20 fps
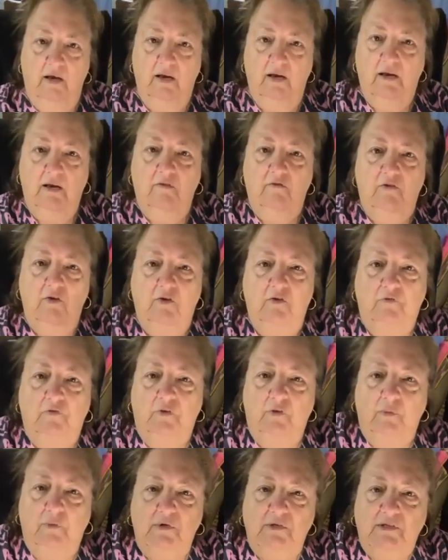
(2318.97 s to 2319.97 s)
I didn't even know
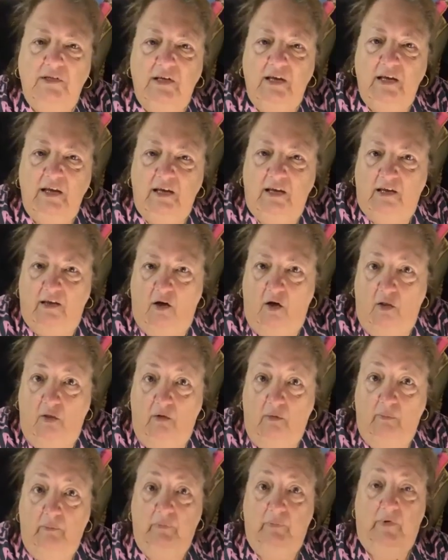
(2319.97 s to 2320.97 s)
if there was ink
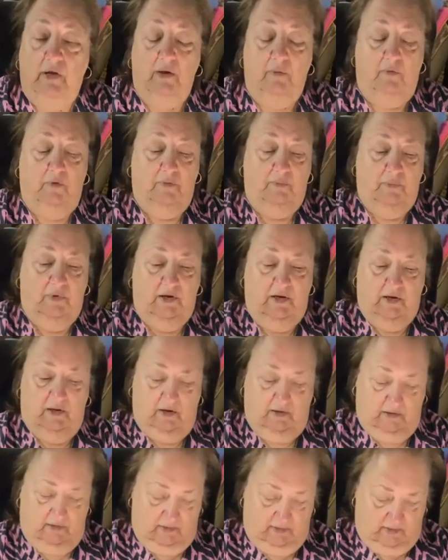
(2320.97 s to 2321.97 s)
on them. That would
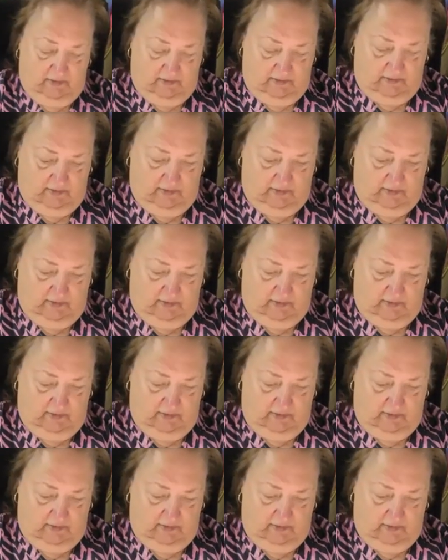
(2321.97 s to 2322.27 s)
be